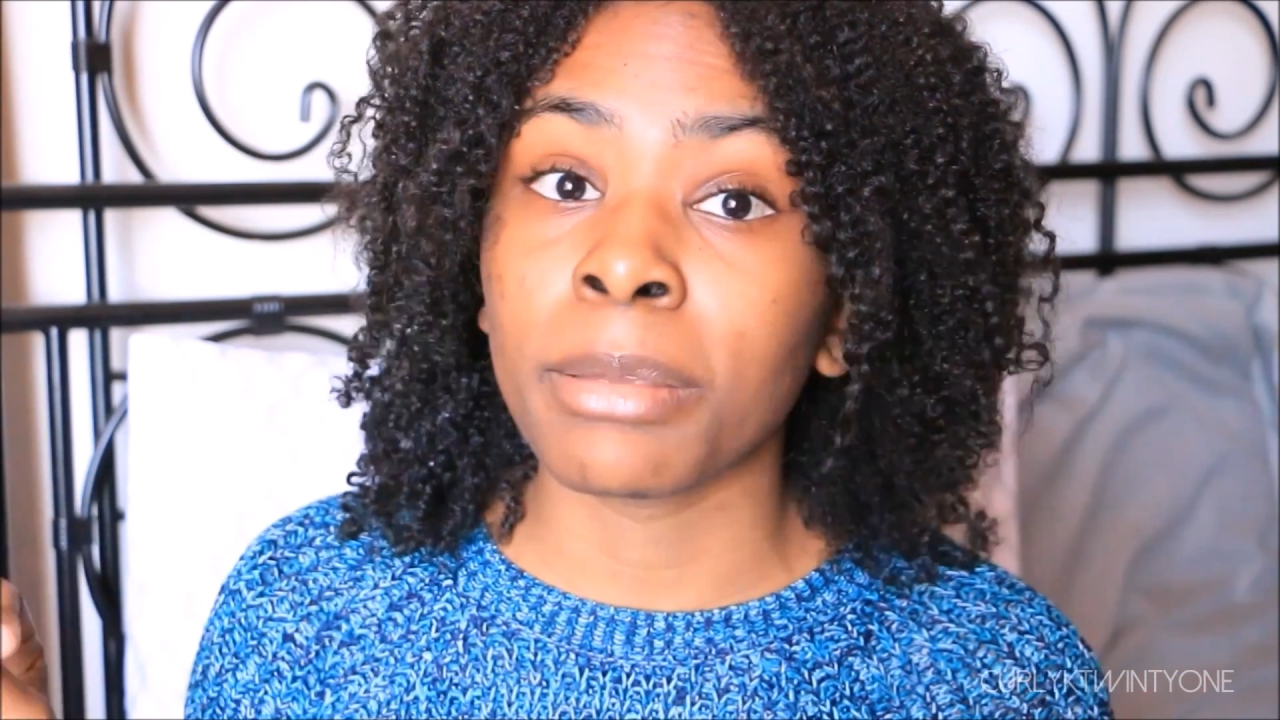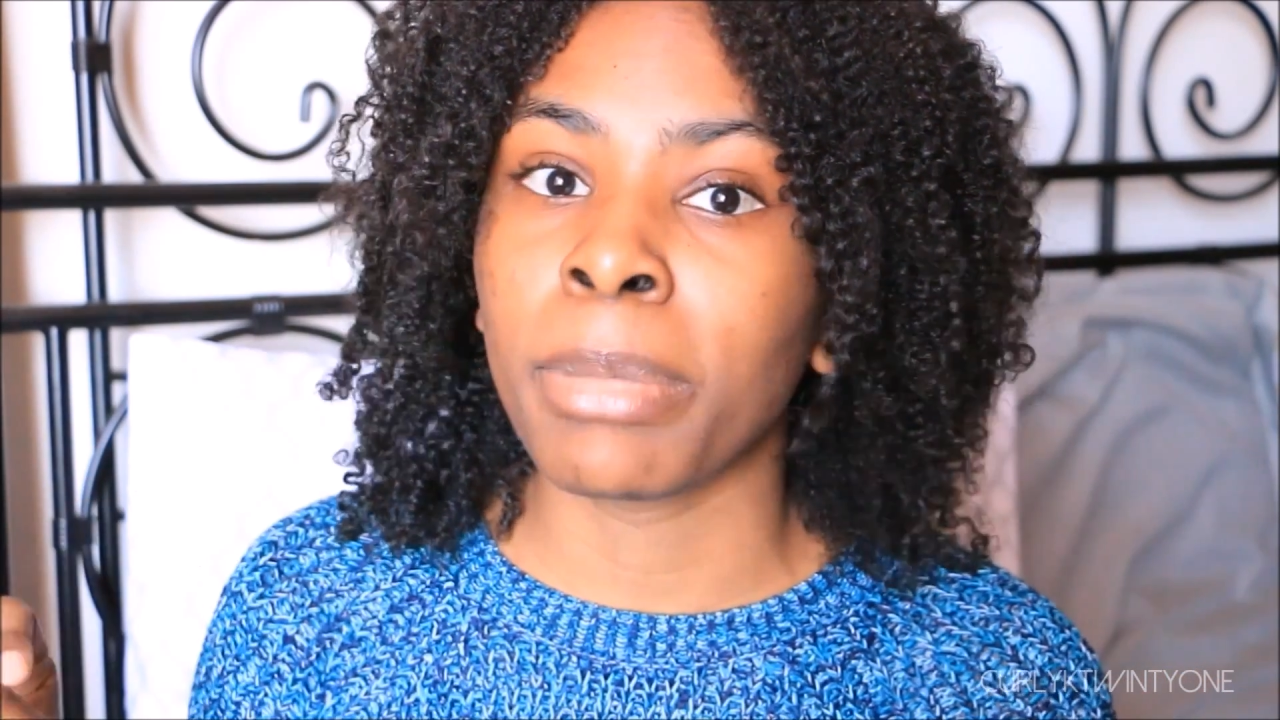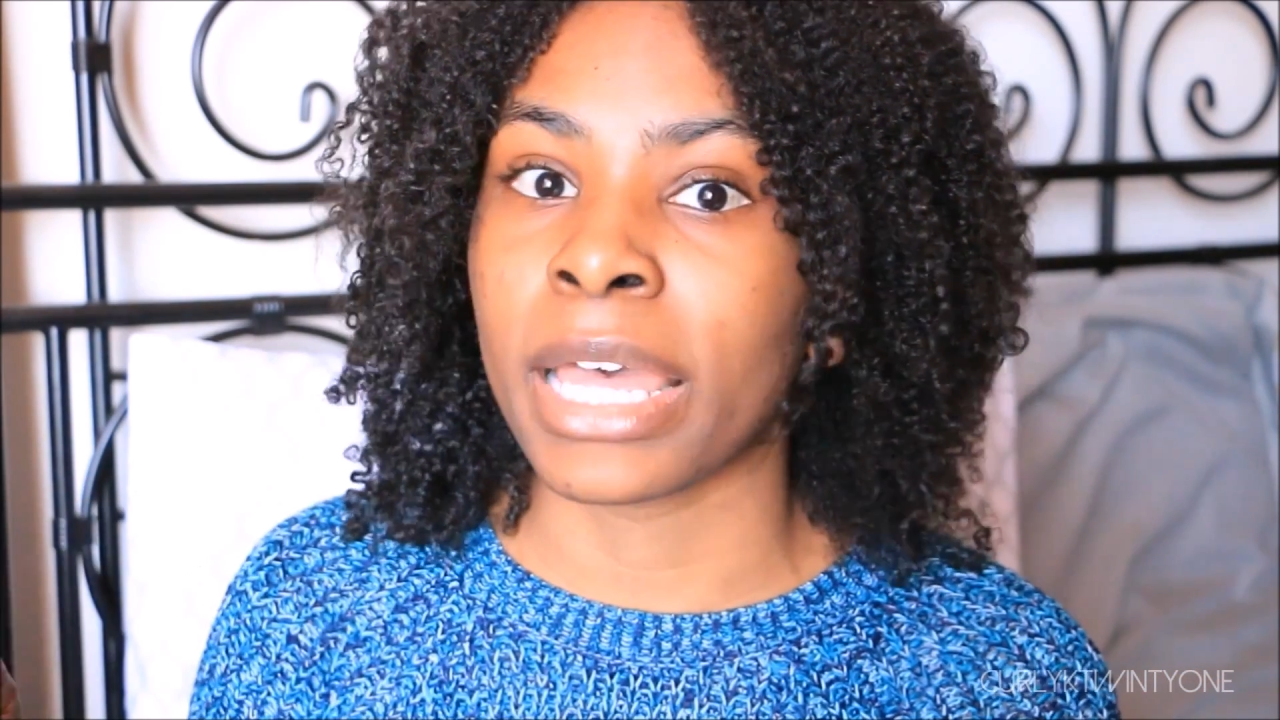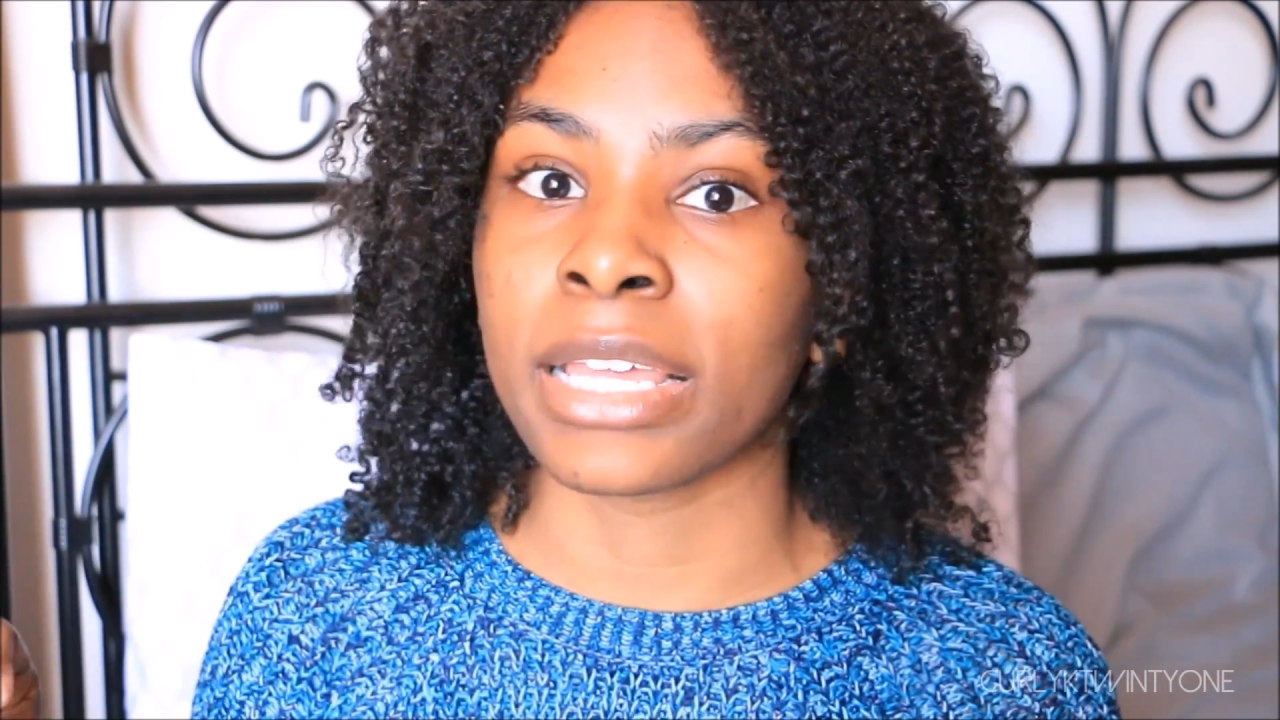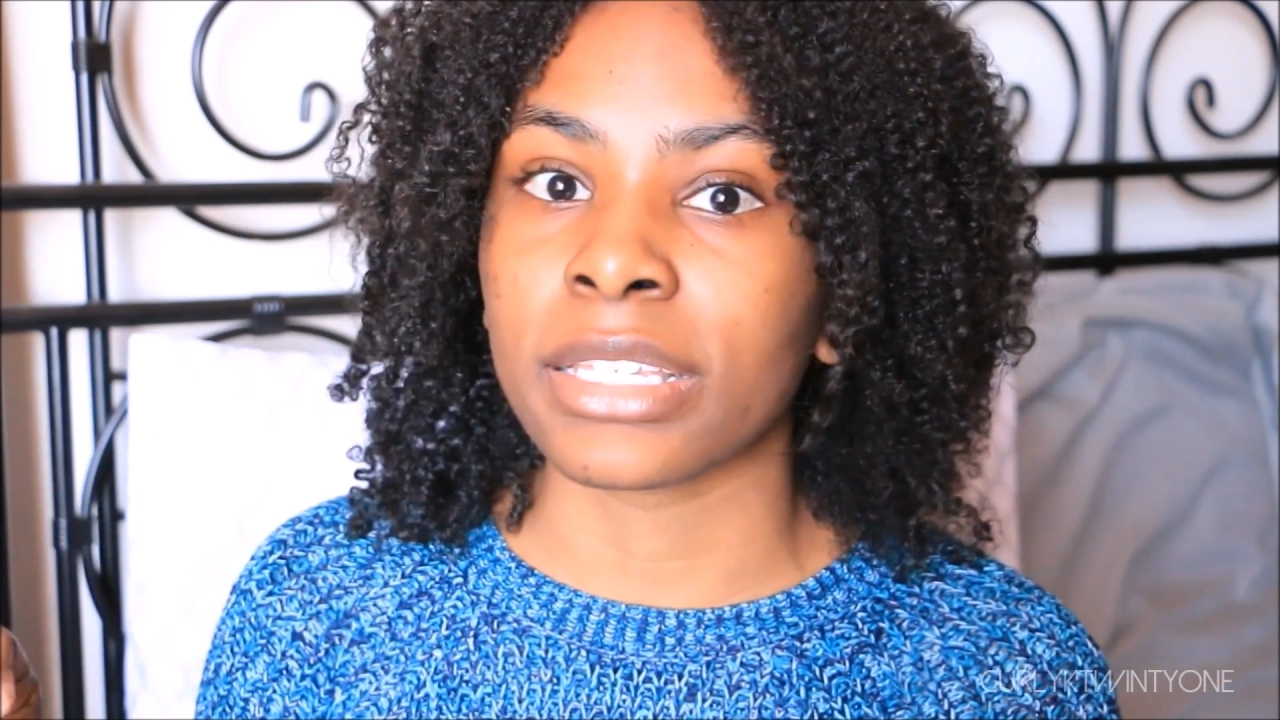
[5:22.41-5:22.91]
the
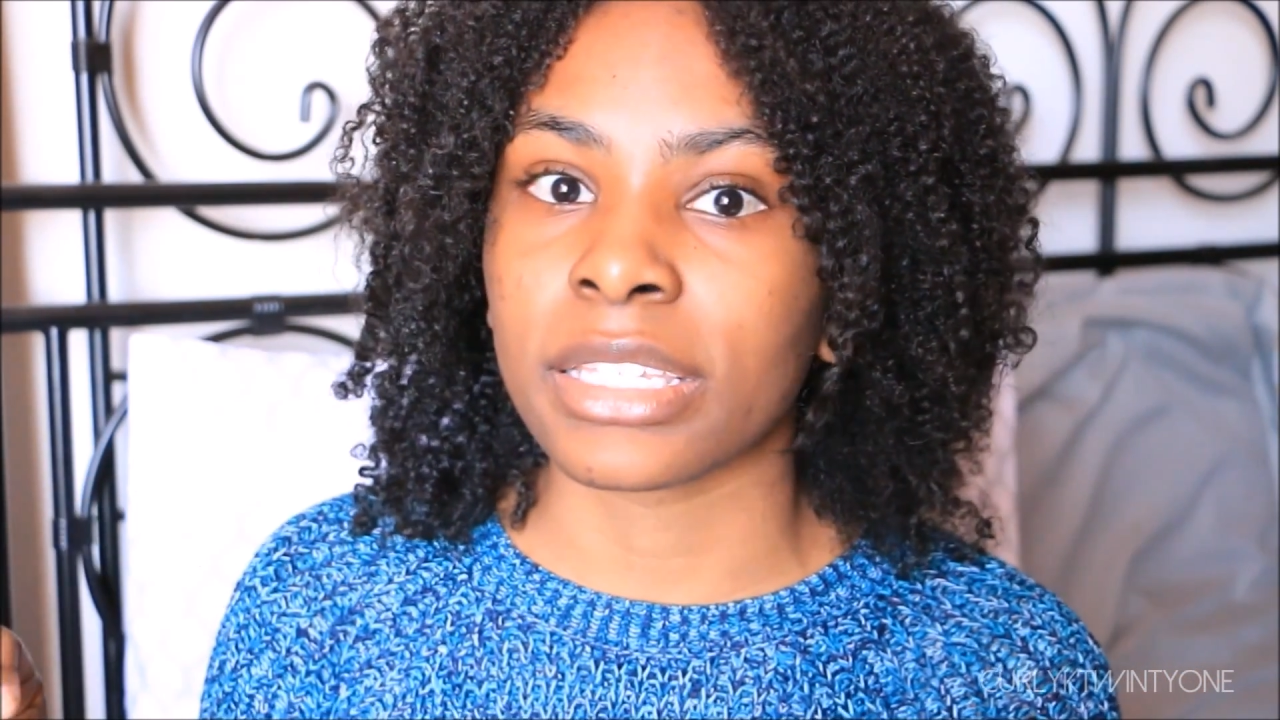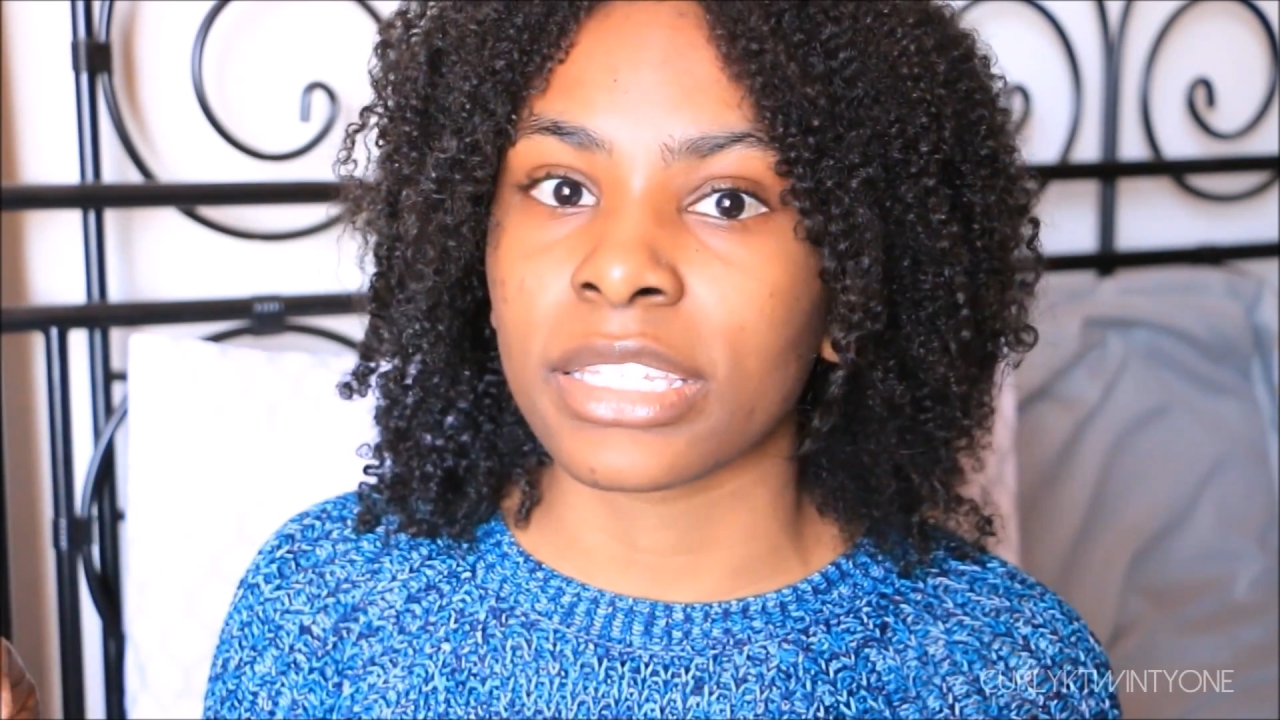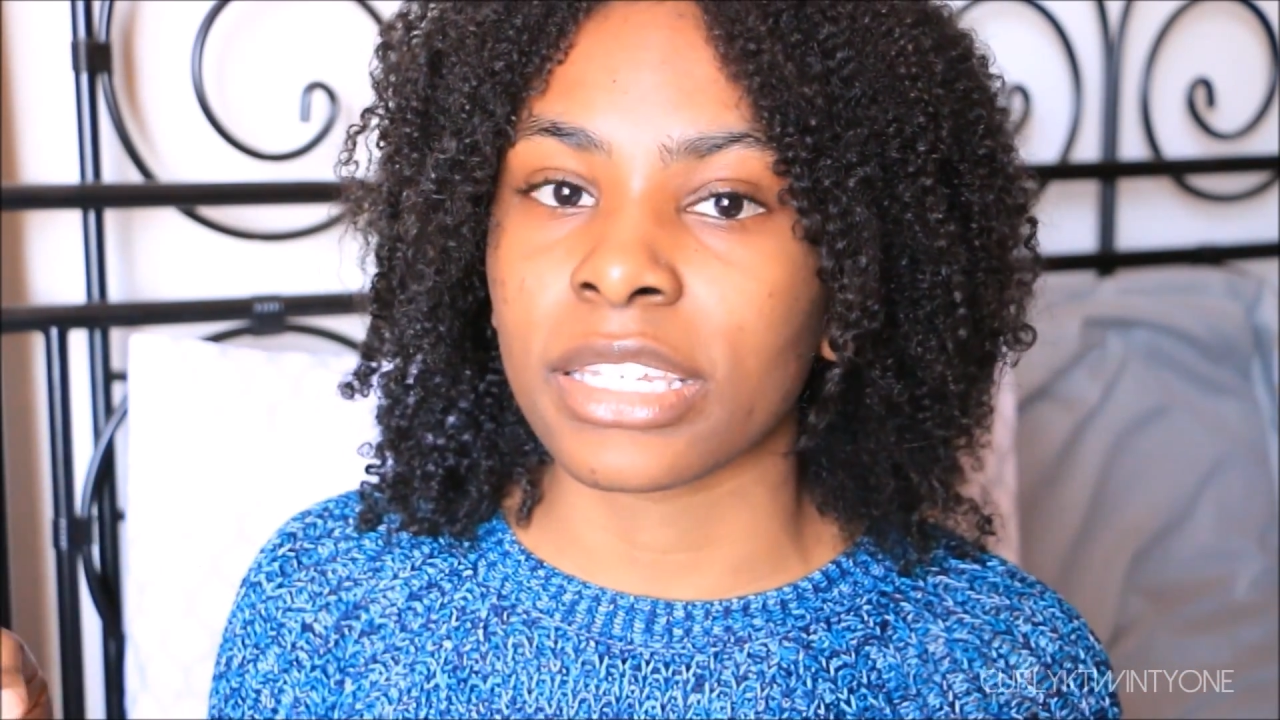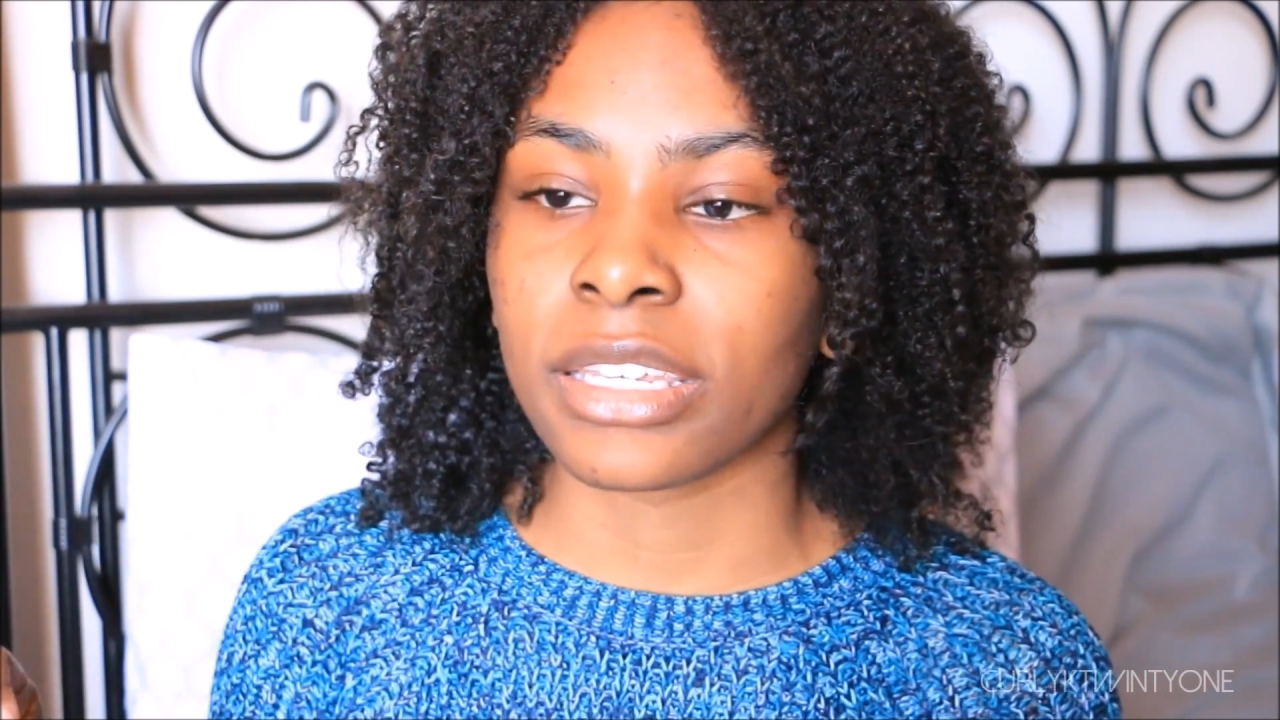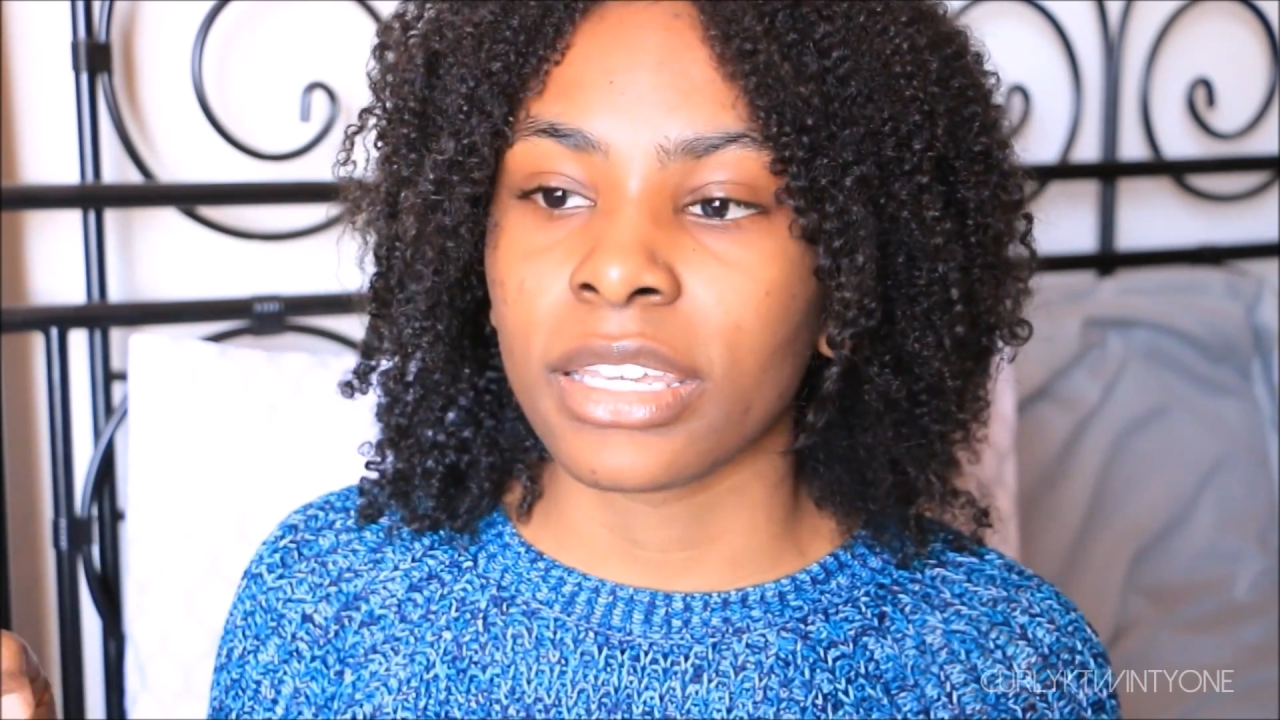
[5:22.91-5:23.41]

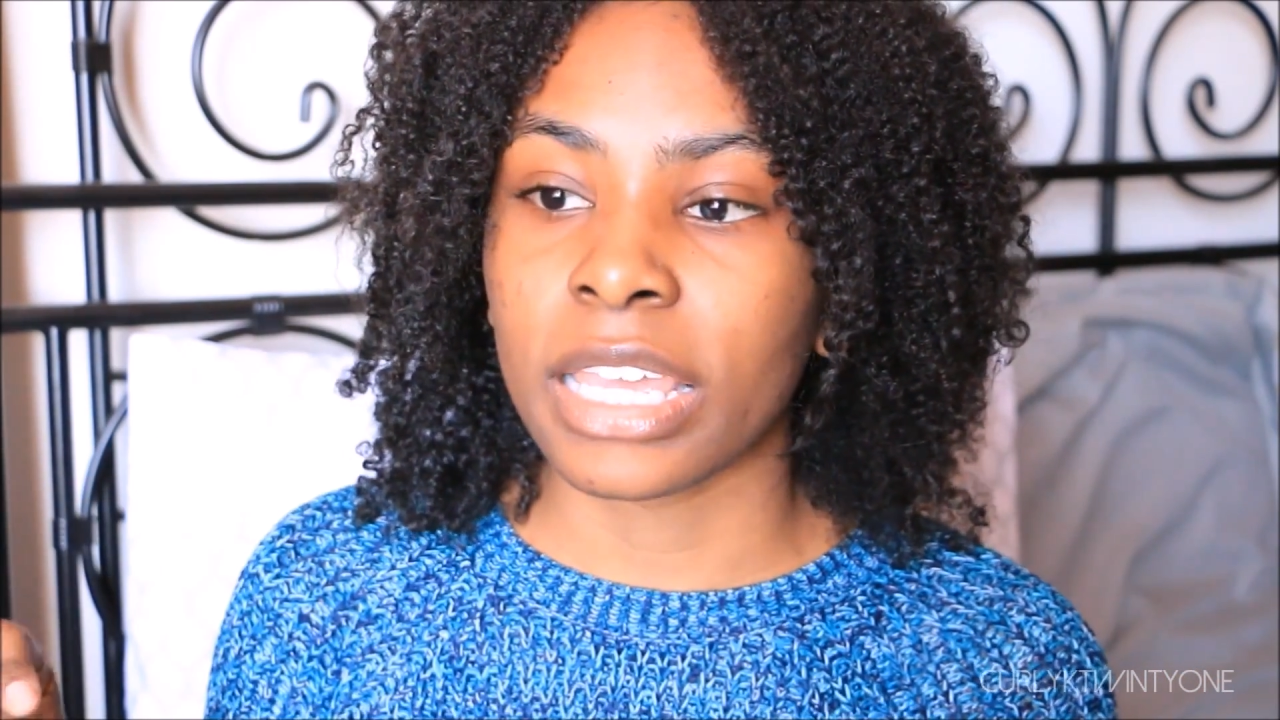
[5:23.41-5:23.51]
best